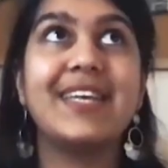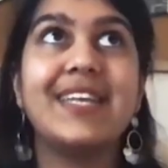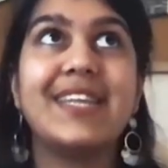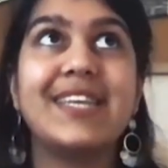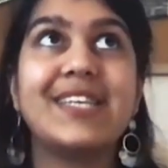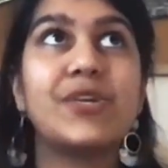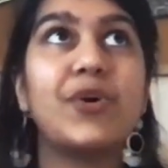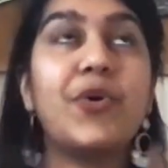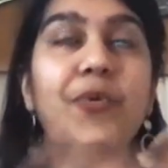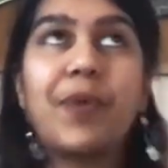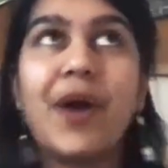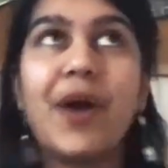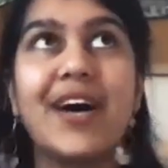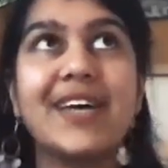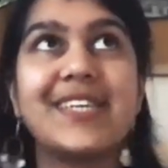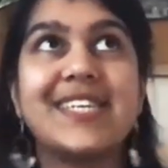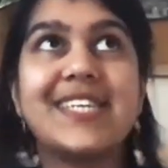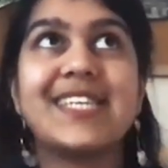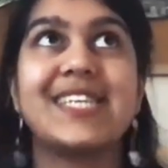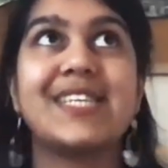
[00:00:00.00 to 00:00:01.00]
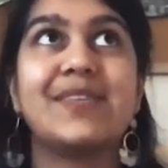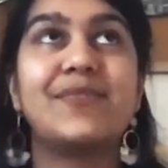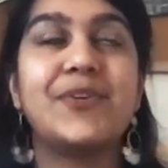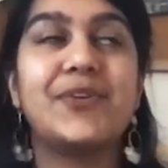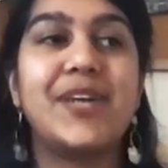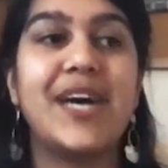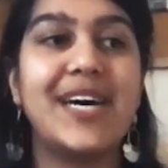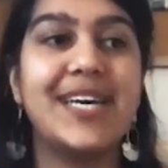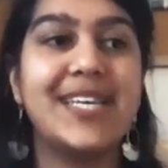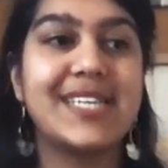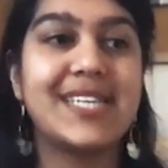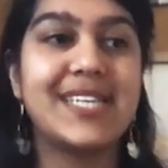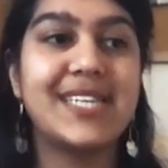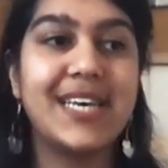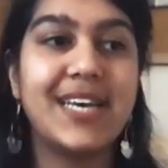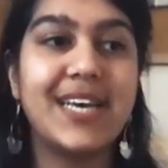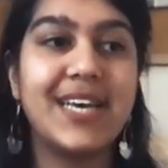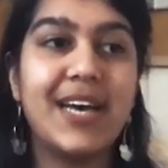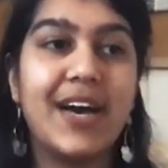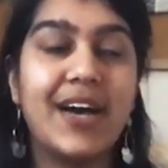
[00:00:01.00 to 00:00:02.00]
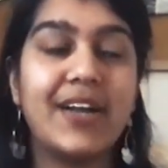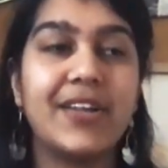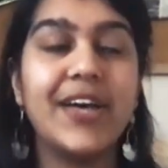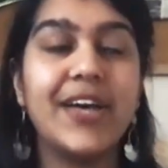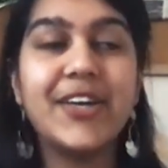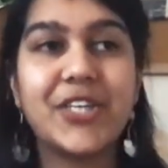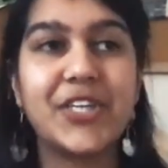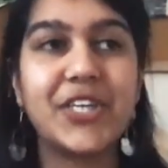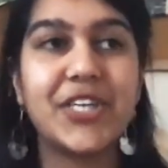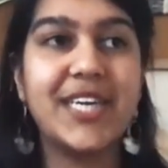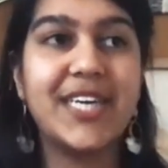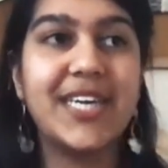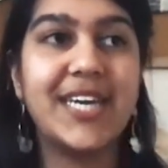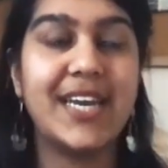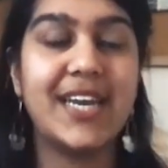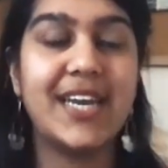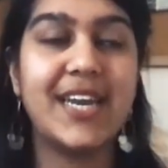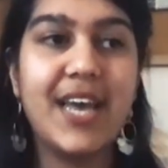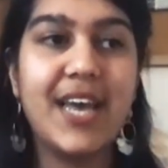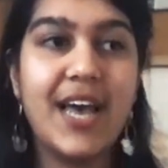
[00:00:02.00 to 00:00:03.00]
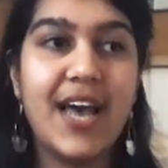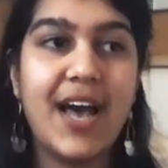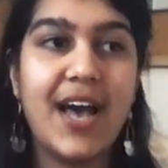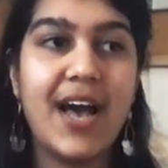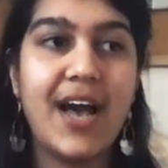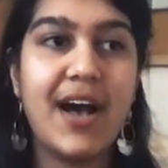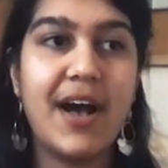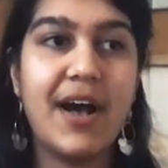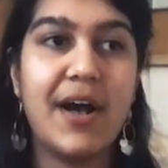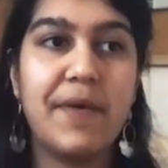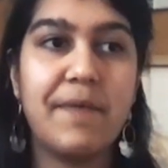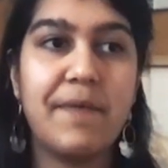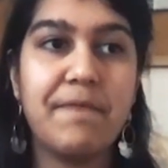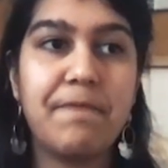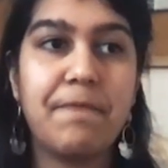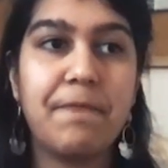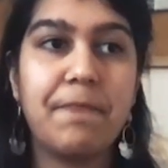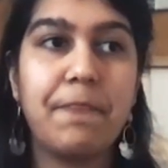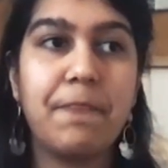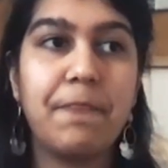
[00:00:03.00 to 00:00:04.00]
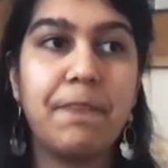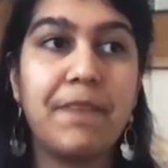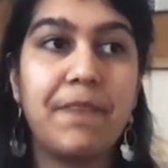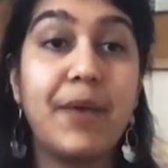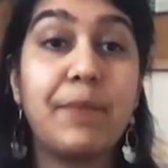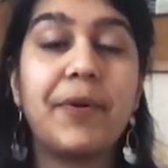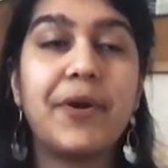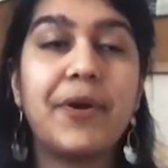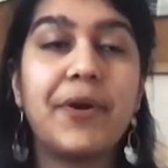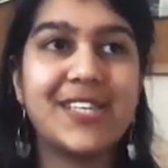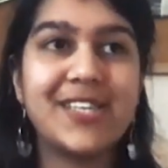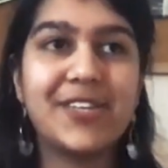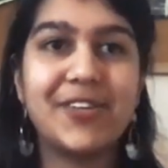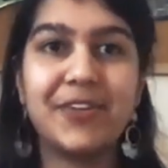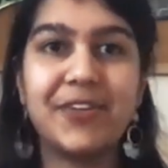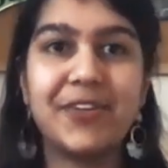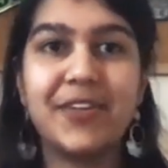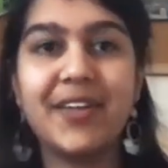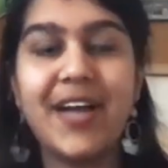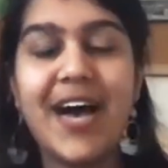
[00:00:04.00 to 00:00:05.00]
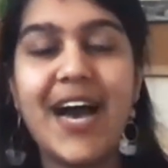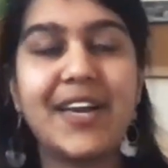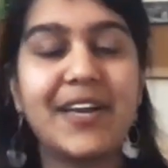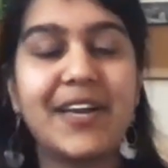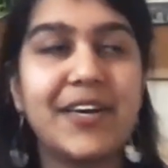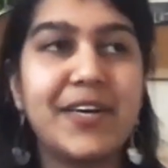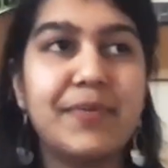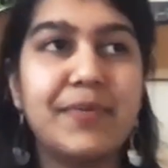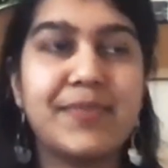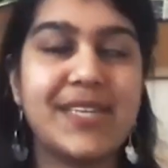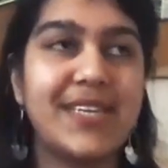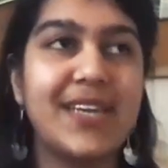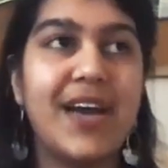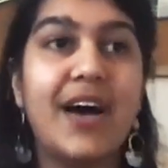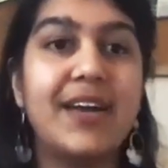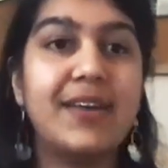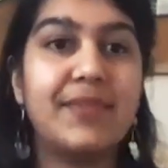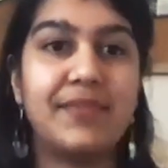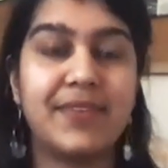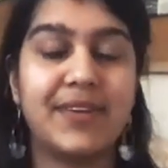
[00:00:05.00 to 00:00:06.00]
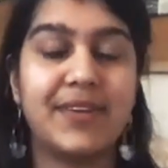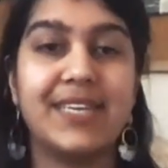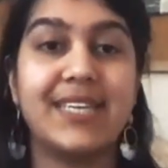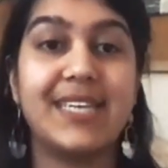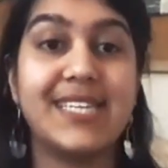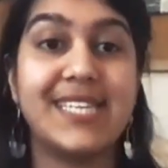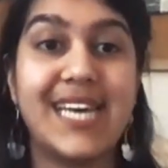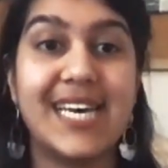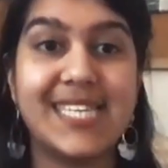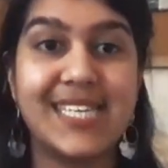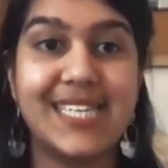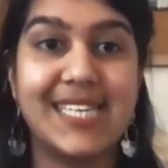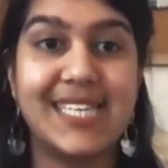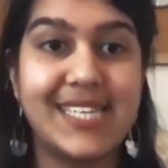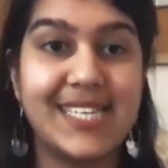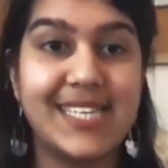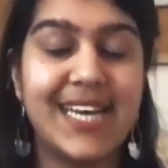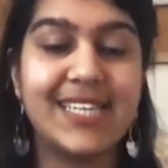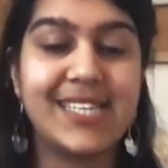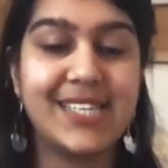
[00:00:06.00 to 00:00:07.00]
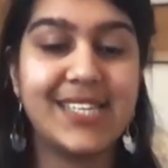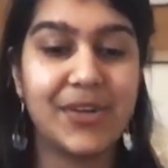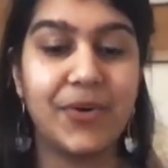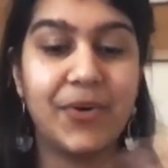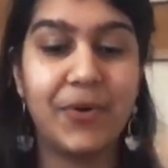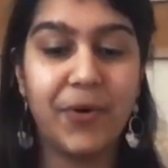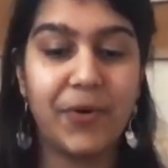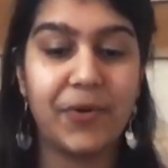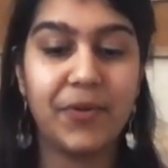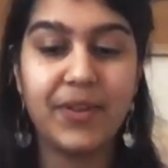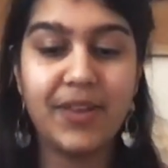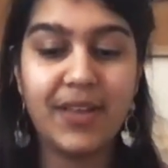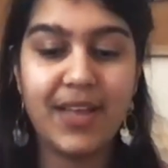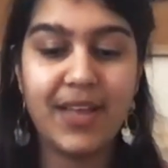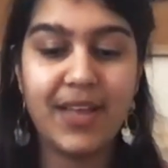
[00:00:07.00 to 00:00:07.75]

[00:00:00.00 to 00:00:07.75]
This whole process is viewed as a luxury and personal items and not really necessities. And that's the whole